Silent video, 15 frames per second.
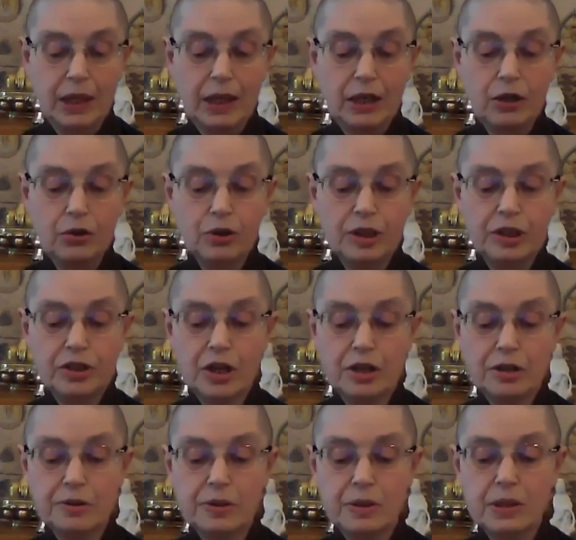Hearing
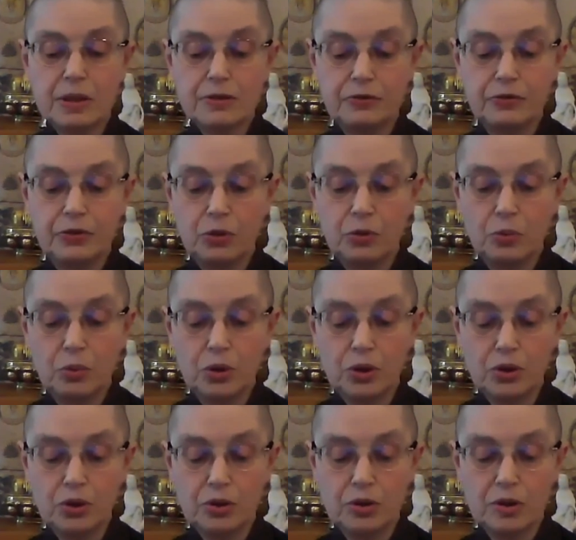just these few
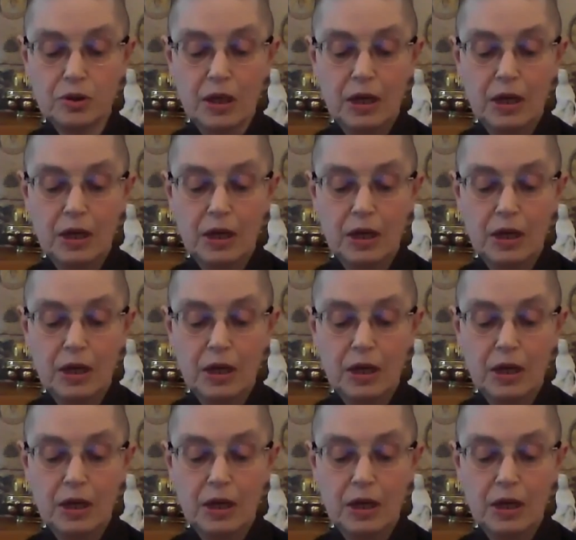words,